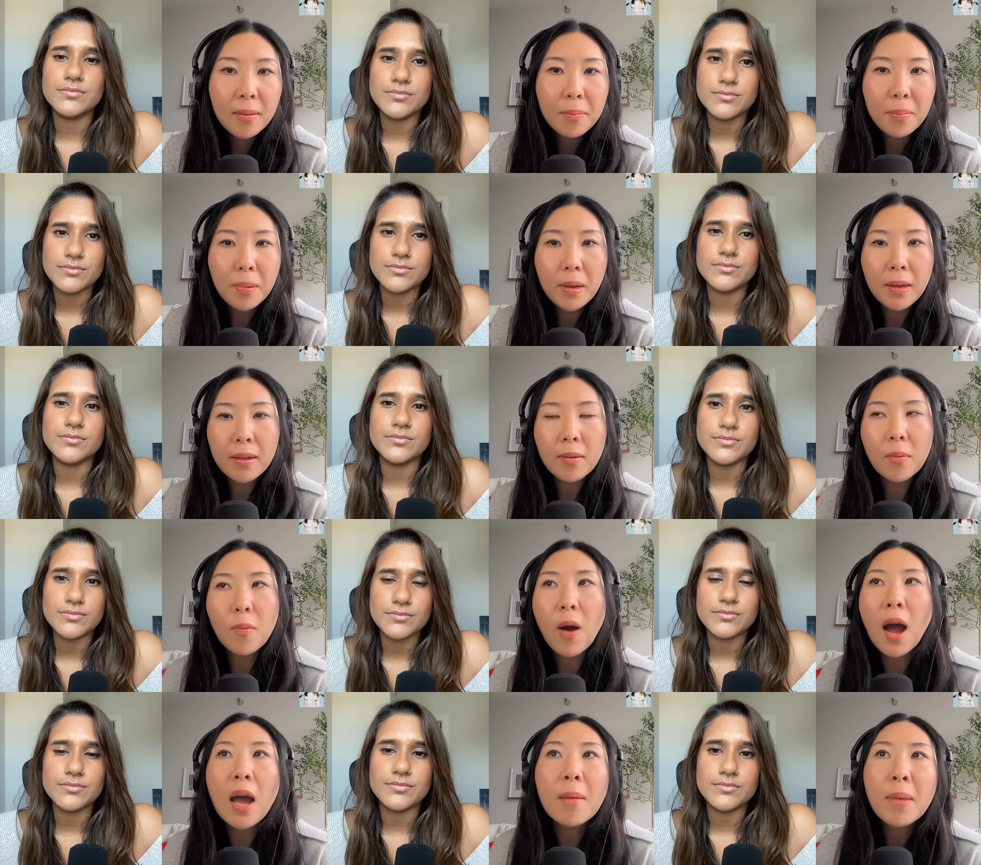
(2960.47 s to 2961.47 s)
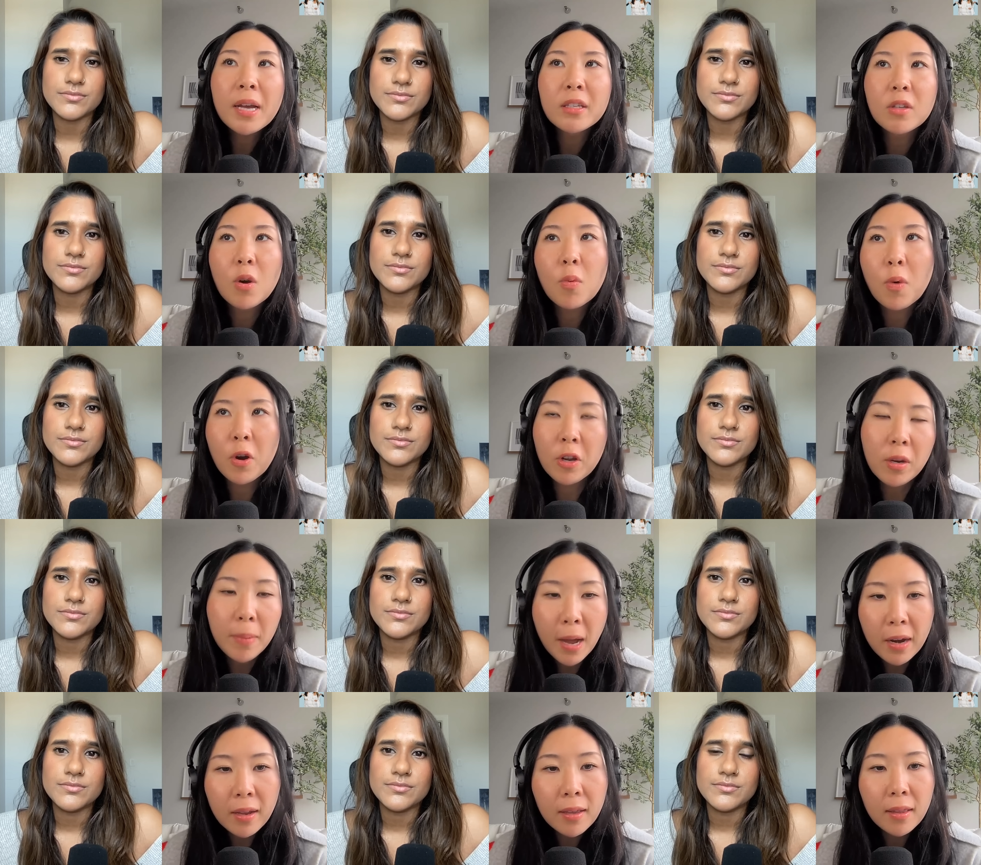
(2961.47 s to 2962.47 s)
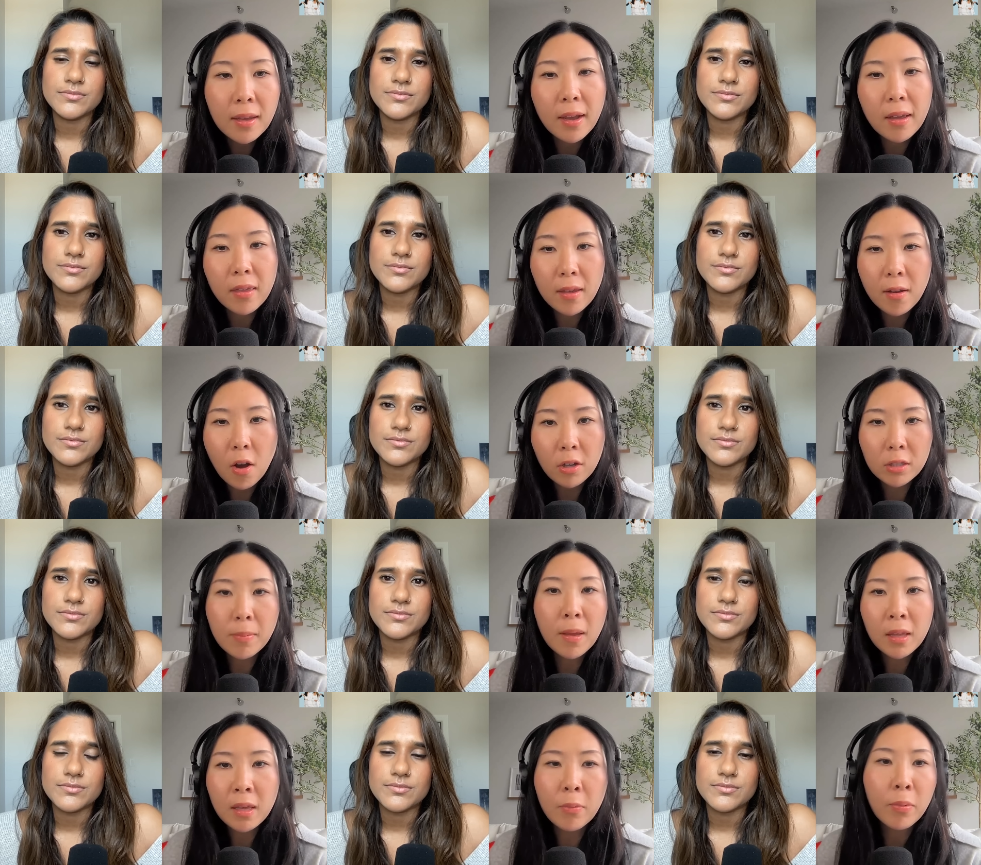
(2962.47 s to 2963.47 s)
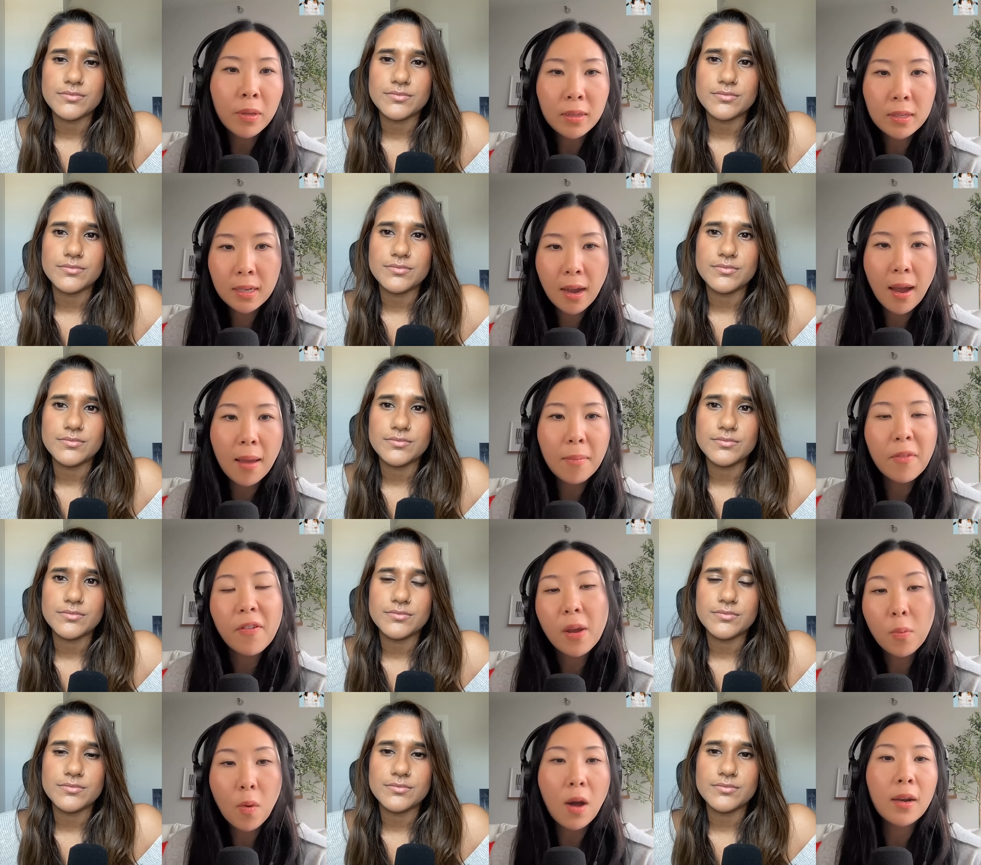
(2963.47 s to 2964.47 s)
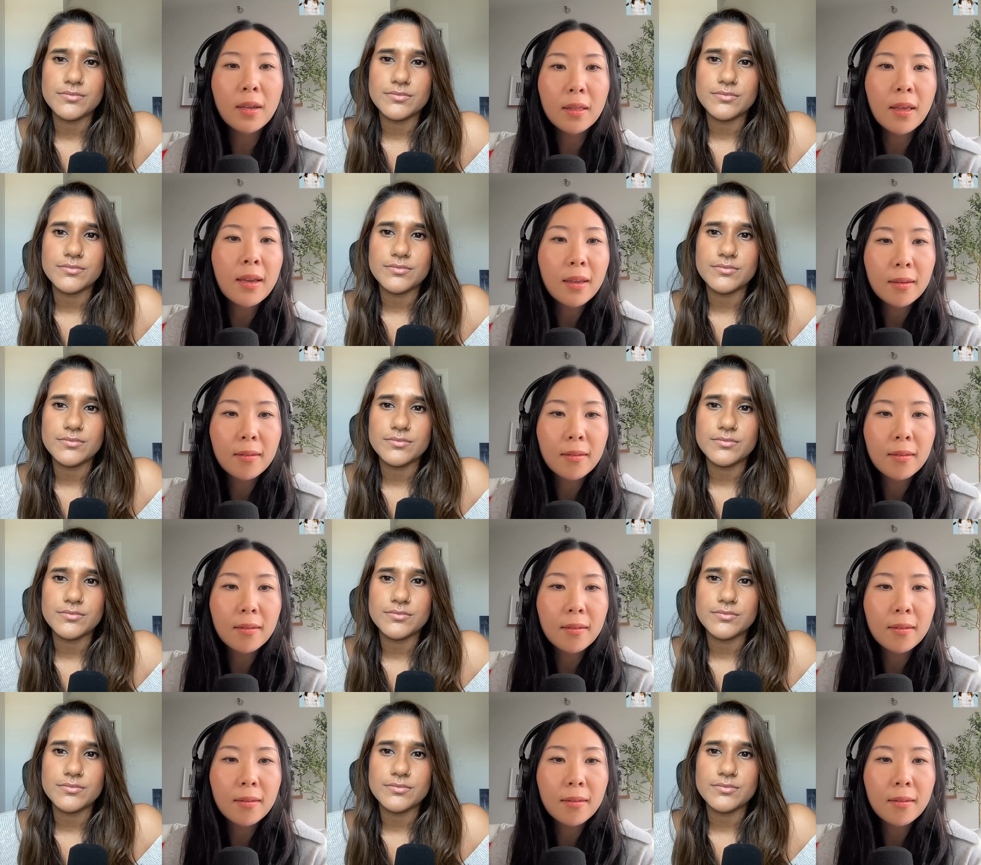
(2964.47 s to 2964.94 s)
Speaker 1: But why am I so worried about it? Like, I think ultimately with time, if I want it, like